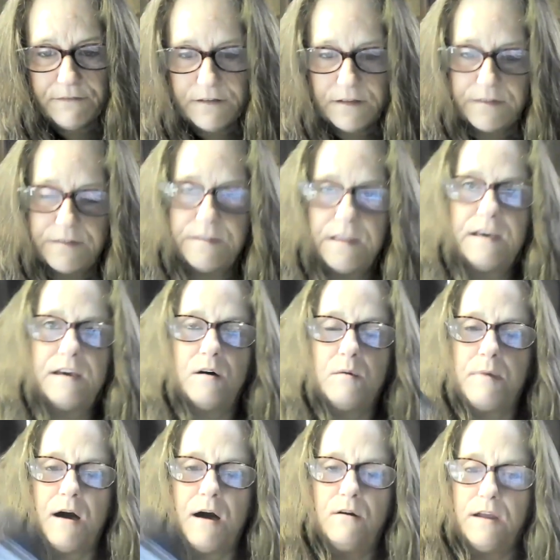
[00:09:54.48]
have to
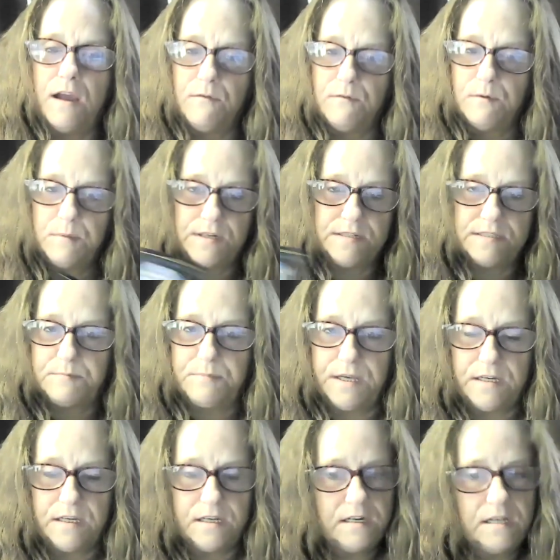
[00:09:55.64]
think about everybody's
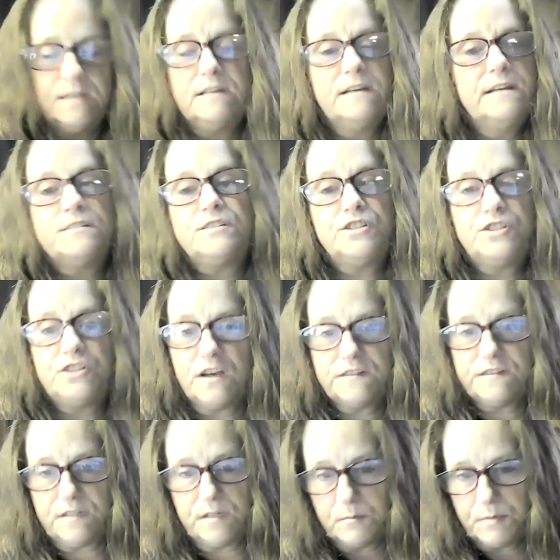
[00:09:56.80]
opinion. It, it's
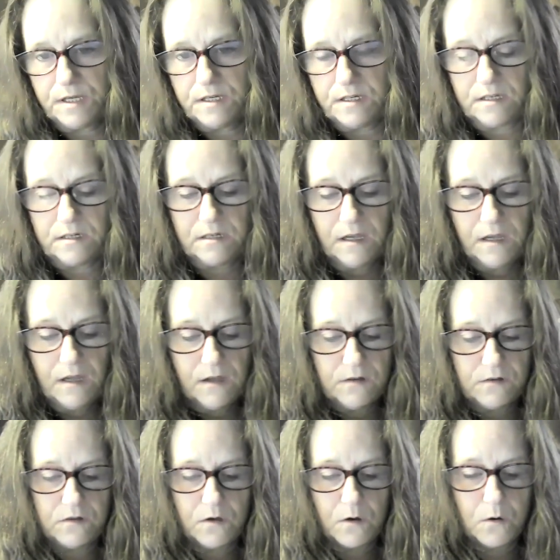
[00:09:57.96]
just an opinion.
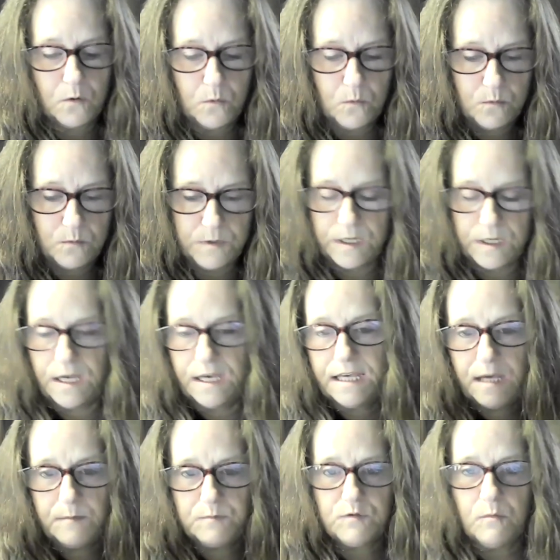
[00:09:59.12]
So
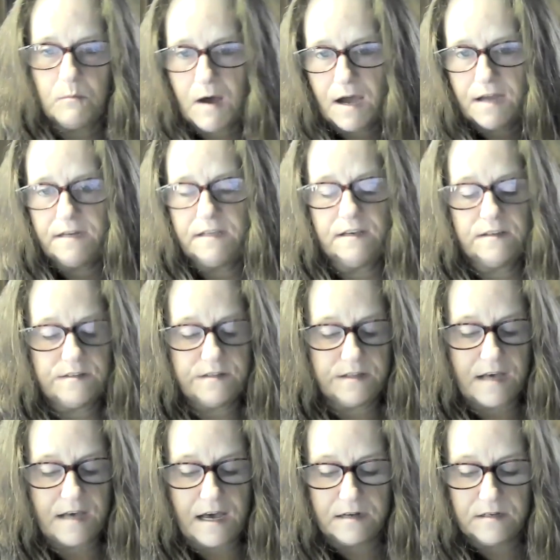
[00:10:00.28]
it keeps reminding
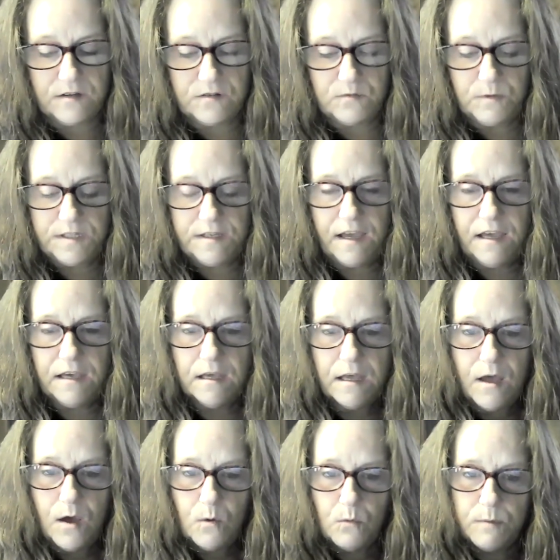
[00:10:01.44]
us of that because we
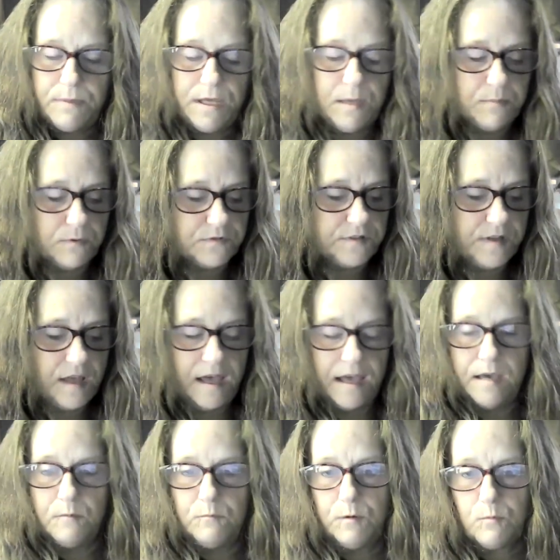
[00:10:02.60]
take what people
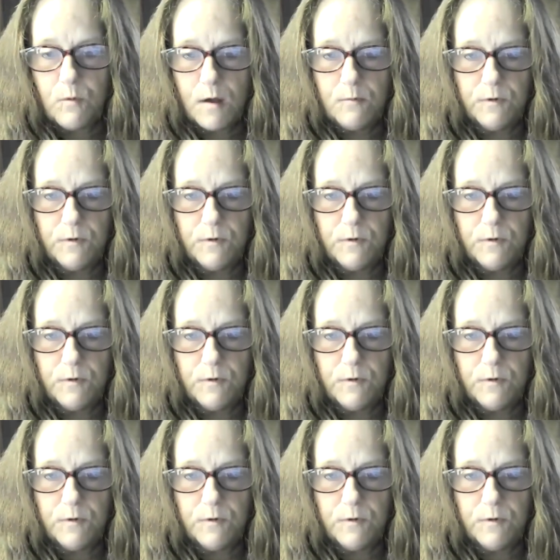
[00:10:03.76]
say and we